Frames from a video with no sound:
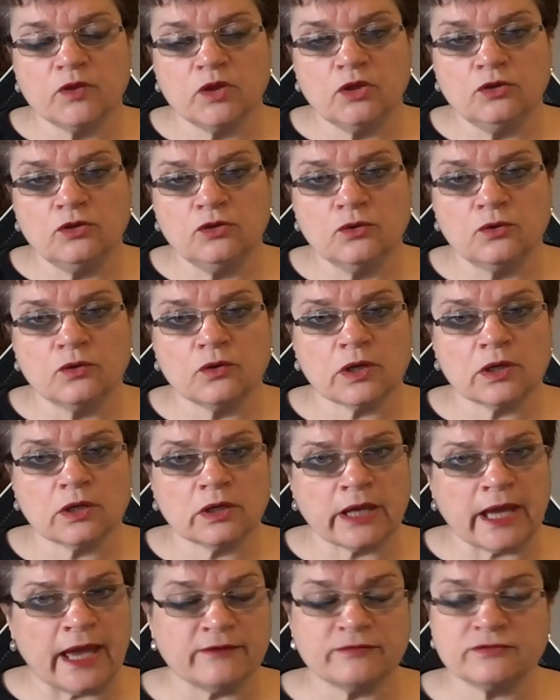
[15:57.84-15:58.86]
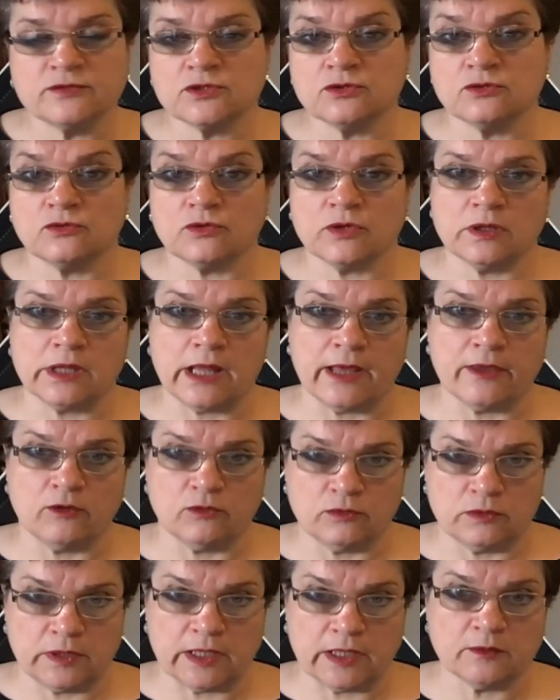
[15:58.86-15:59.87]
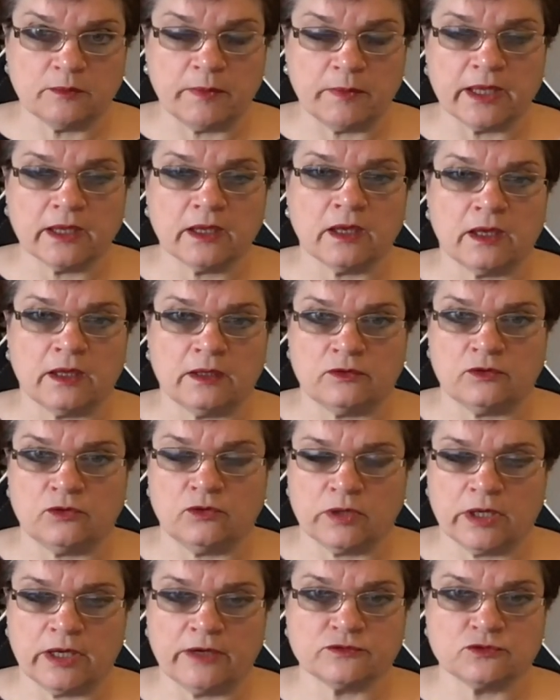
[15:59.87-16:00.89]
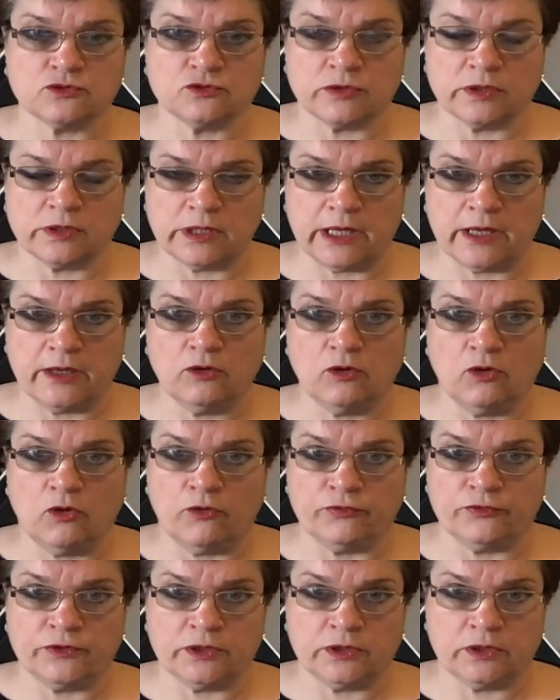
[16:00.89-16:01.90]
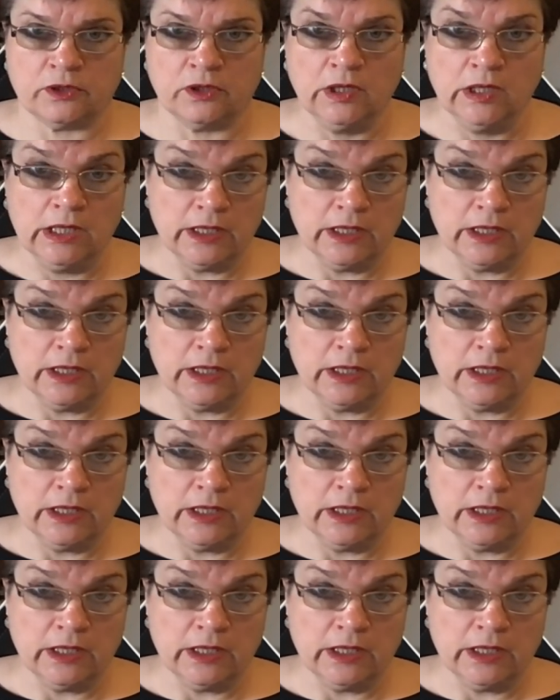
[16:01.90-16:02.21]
you have to rely on Nutmeg, and you have to rely on the